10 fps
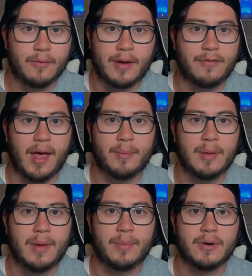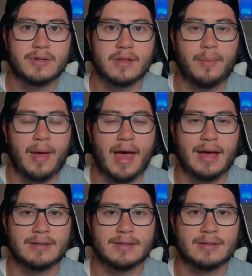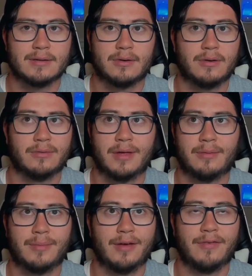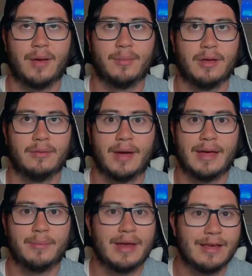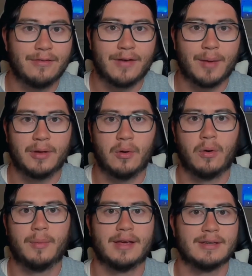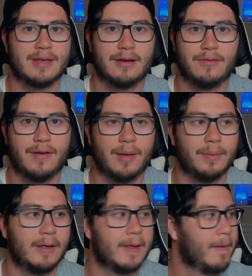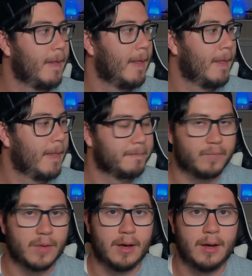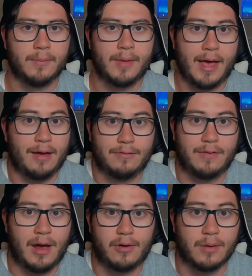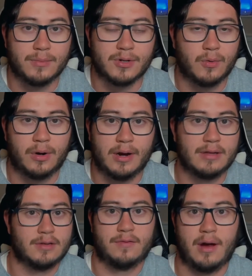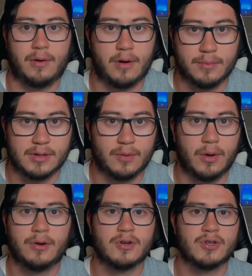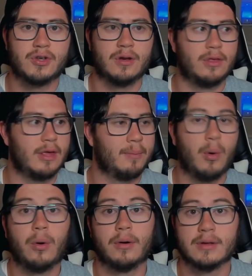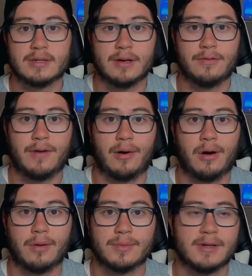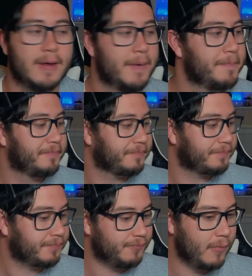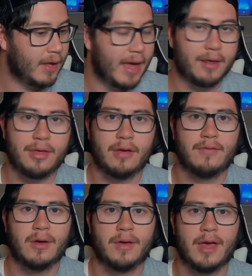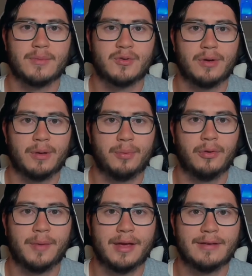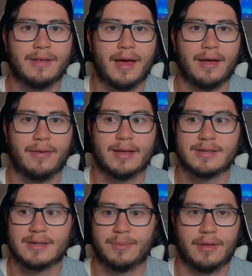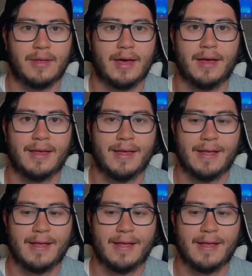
of my family members in the past, or like my immediate family or my extended family, had firearms or were into firearms and understood the importance of firearms. And I think video games really pulled me into that, and that's something that